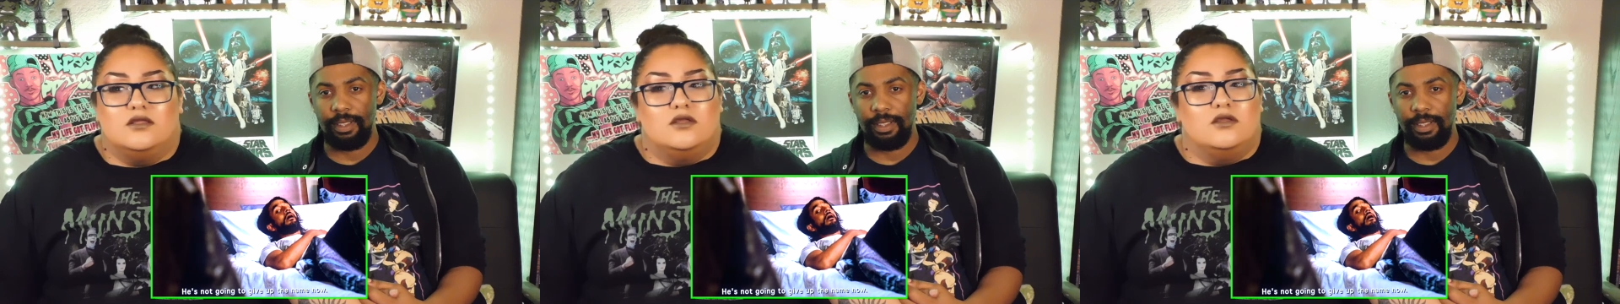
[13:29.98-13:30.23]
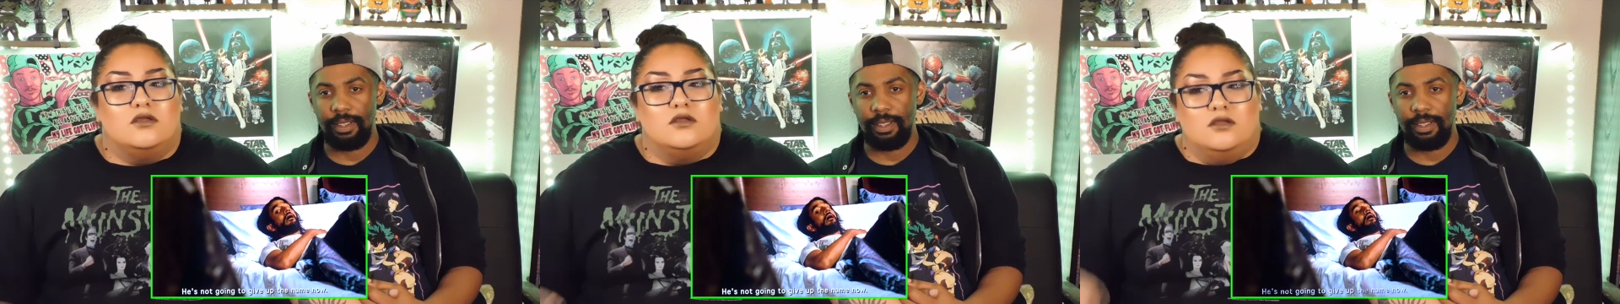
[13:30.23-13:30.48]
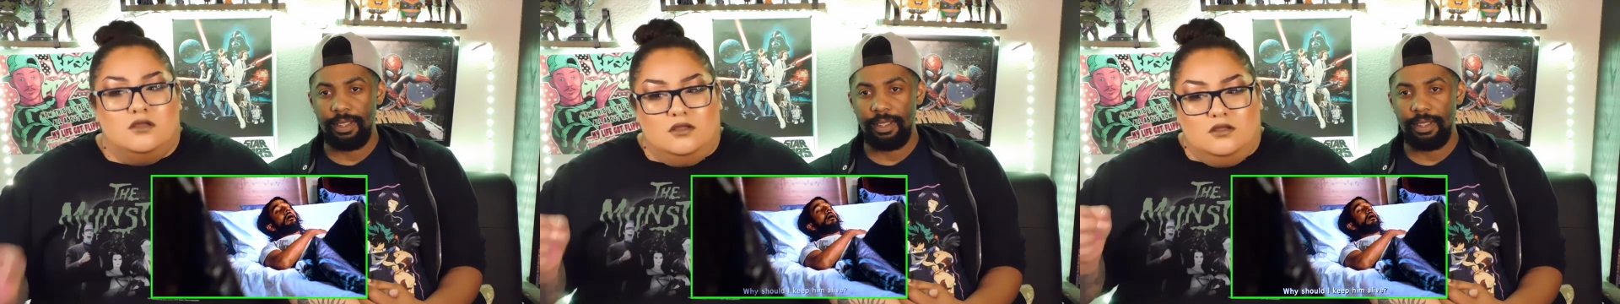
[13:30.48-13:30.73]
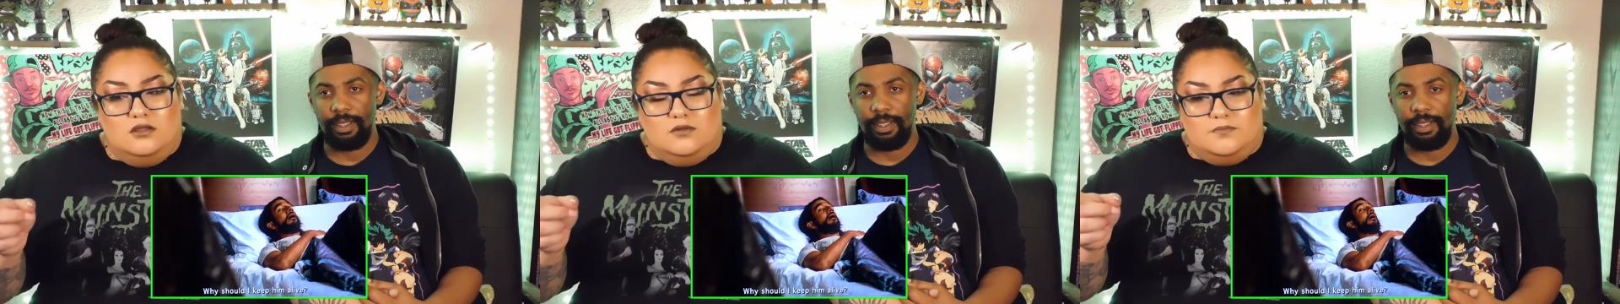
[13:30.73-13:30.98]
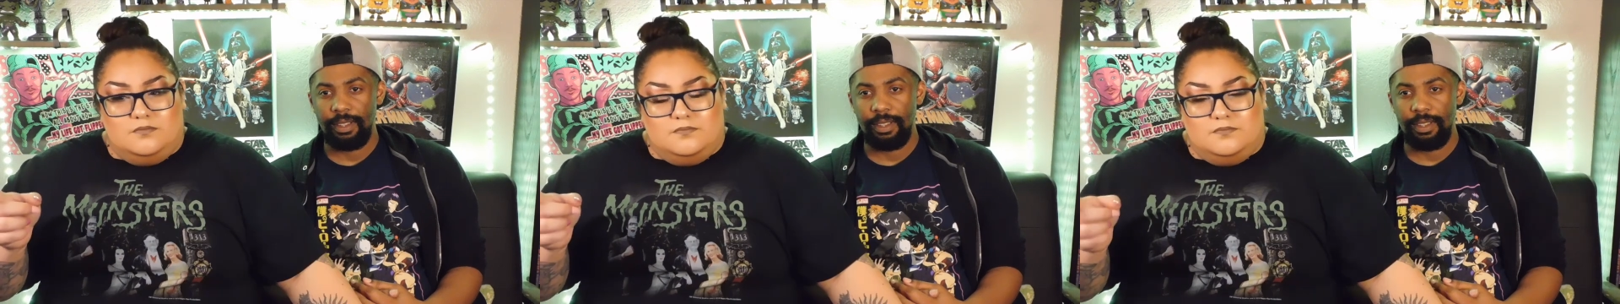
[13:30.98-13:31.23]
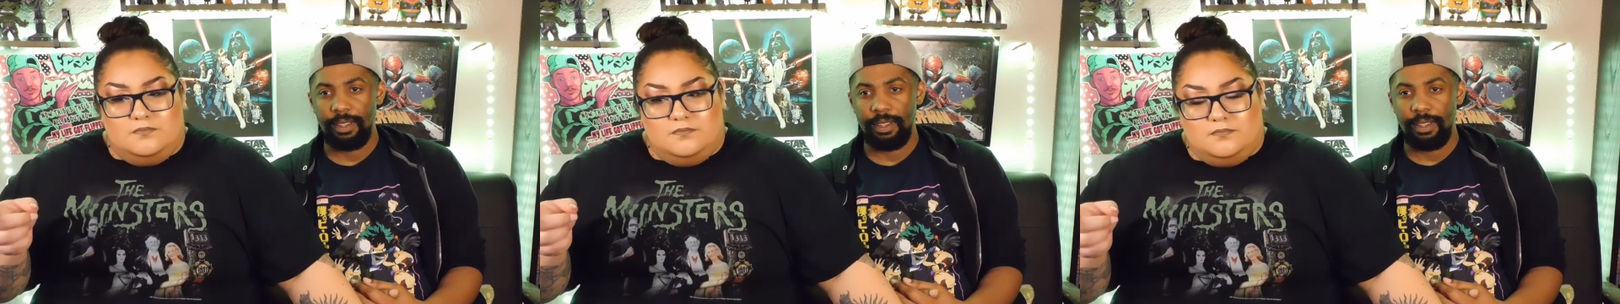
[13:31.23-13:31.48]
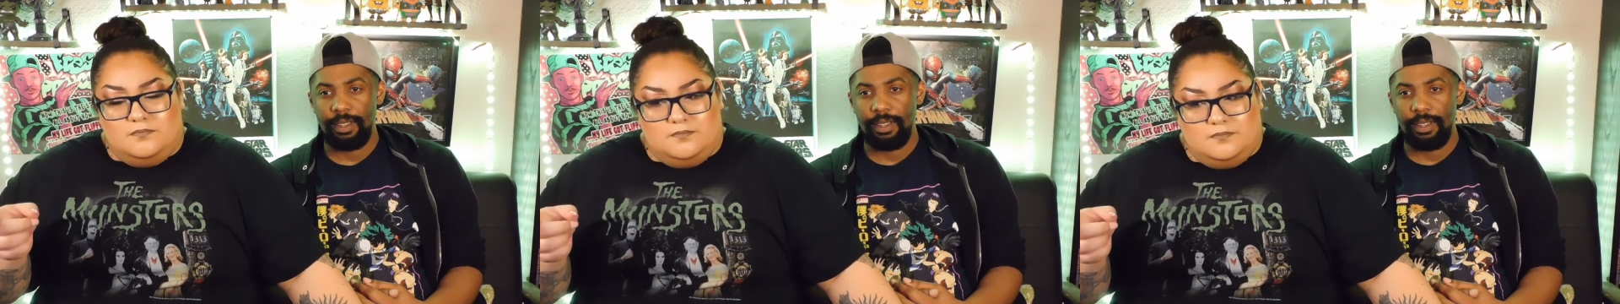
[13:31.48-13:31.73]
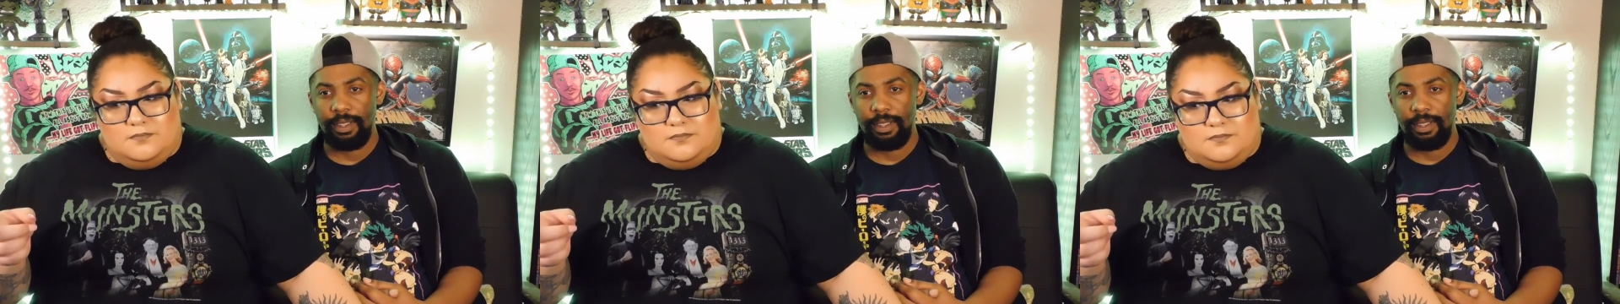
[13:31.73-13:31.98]

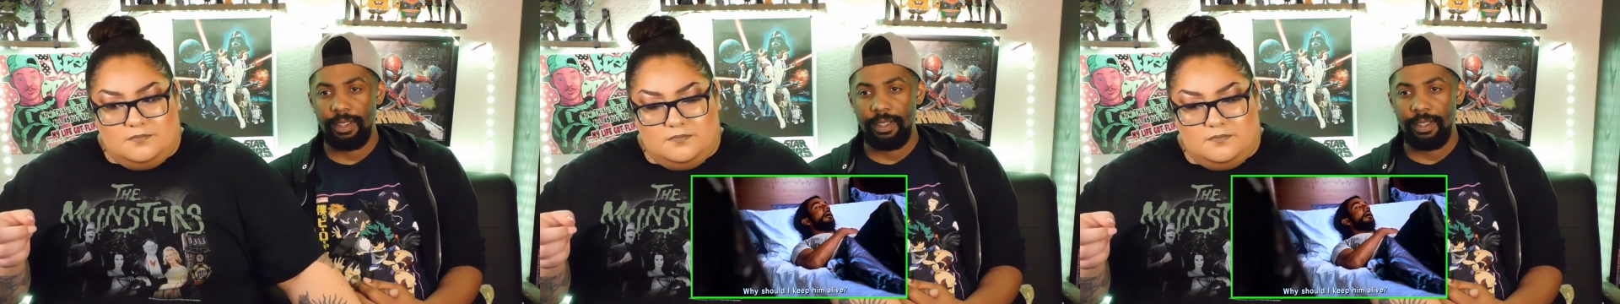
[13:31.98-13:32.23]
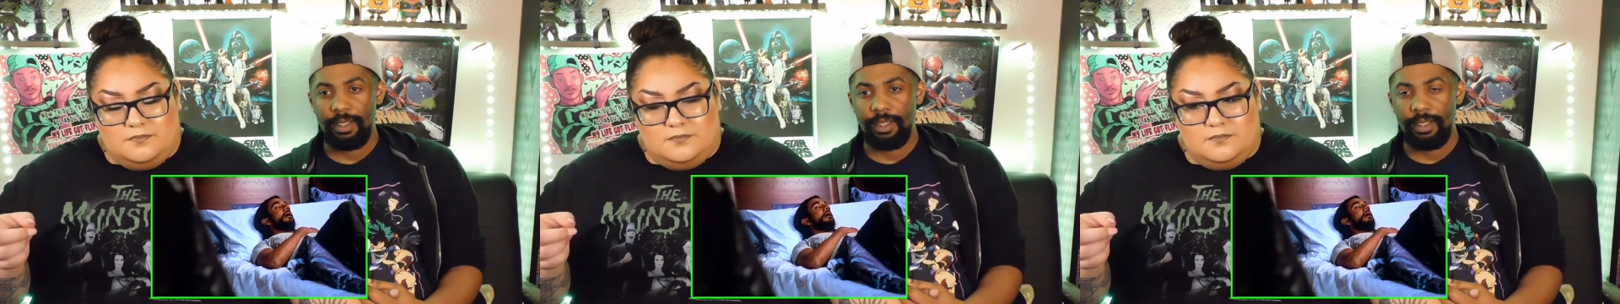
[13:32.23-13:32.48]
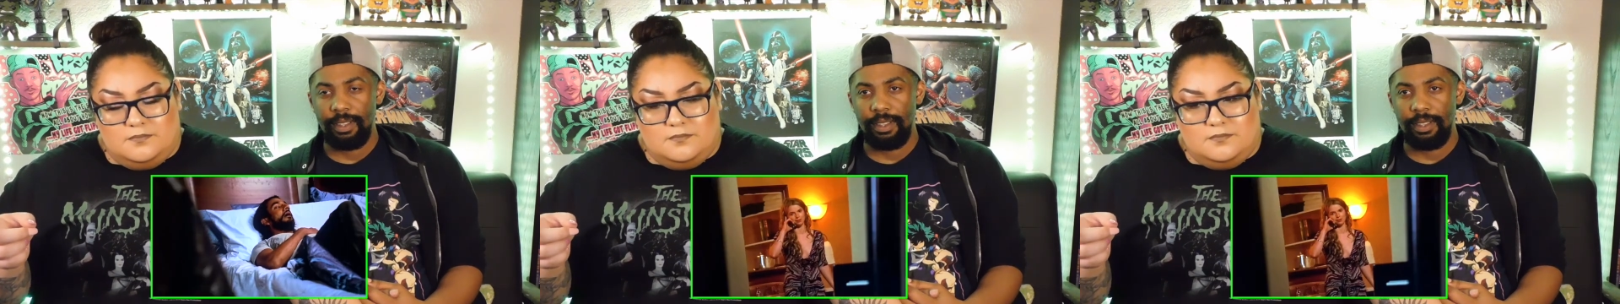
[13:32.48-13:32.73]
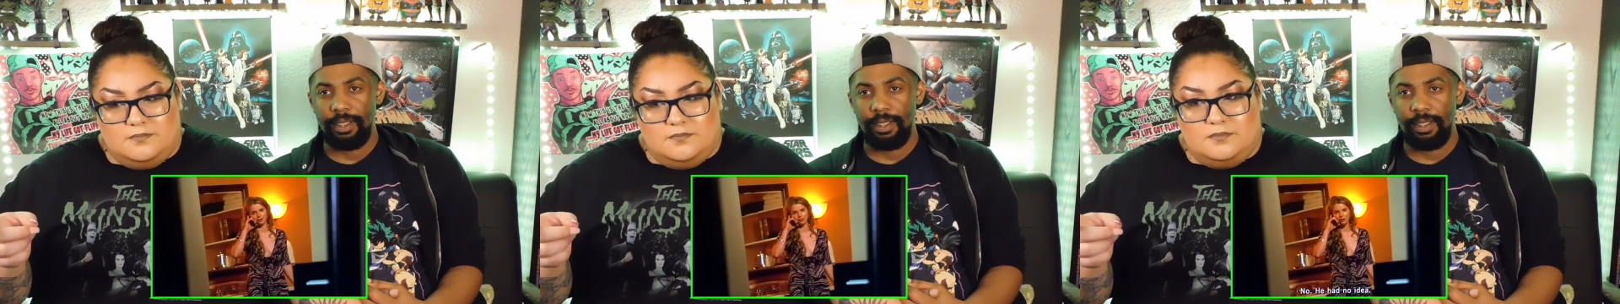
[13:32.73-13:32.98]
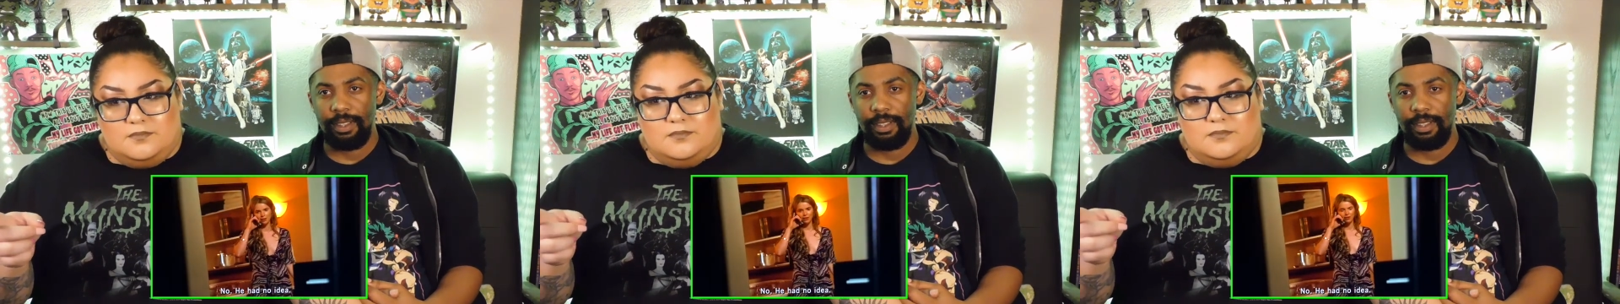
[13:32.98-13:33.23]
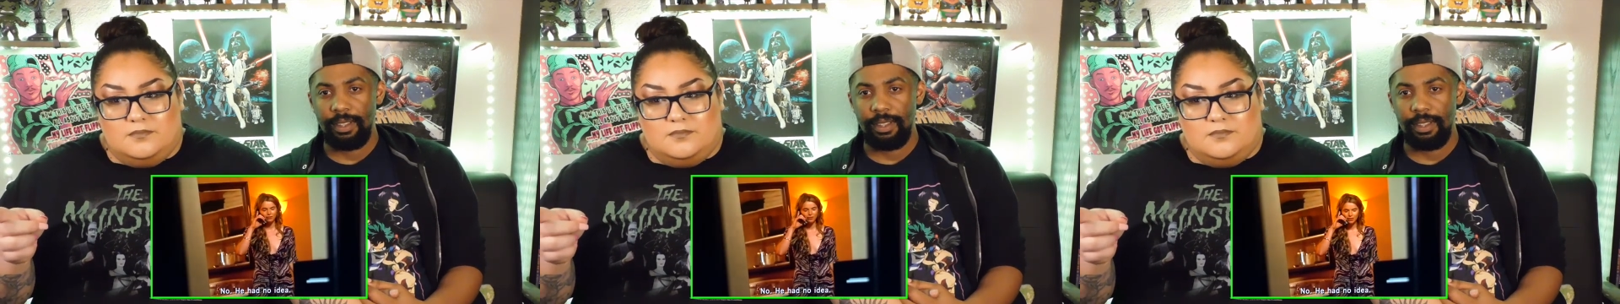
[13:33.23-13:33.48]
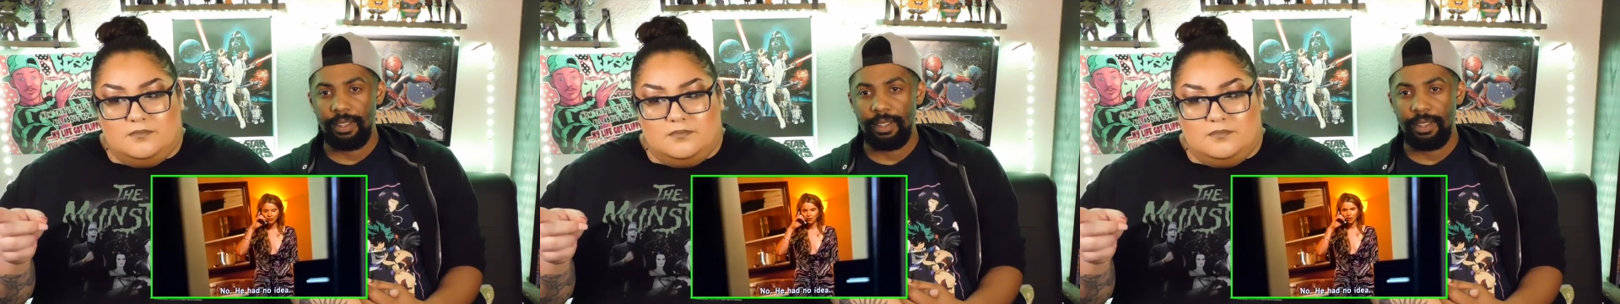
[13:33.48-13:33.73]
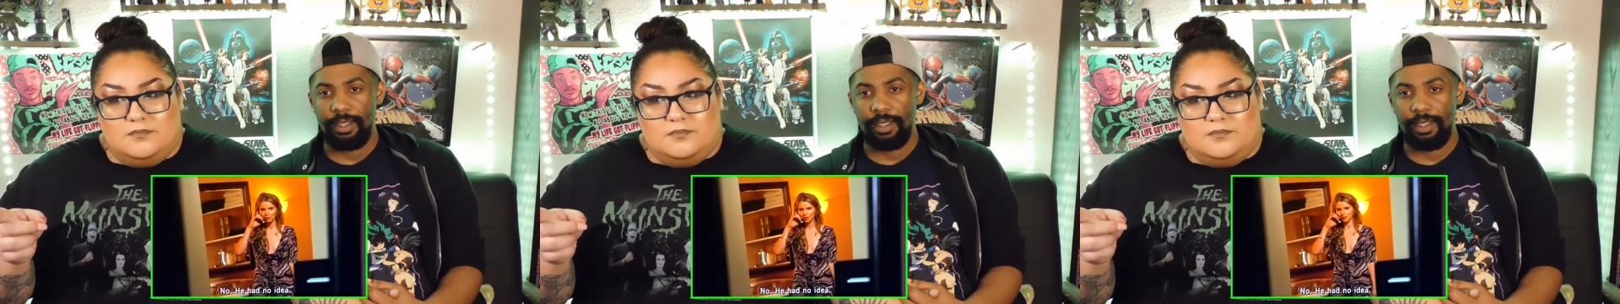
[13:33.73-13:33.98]

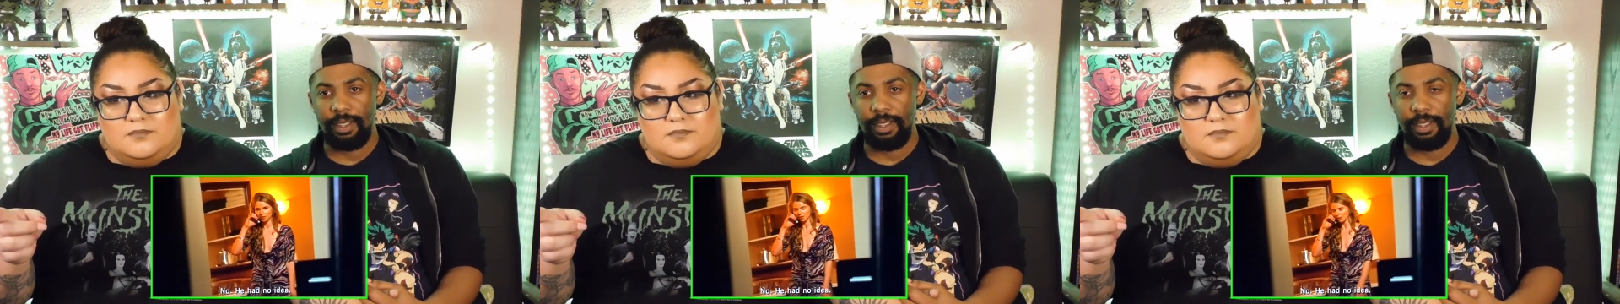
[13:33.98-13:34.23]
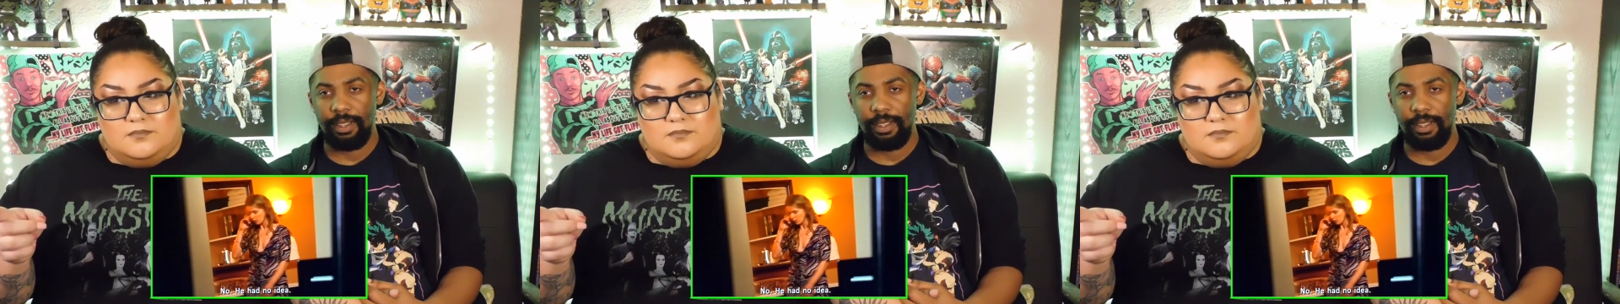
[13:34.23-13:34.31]
(silence)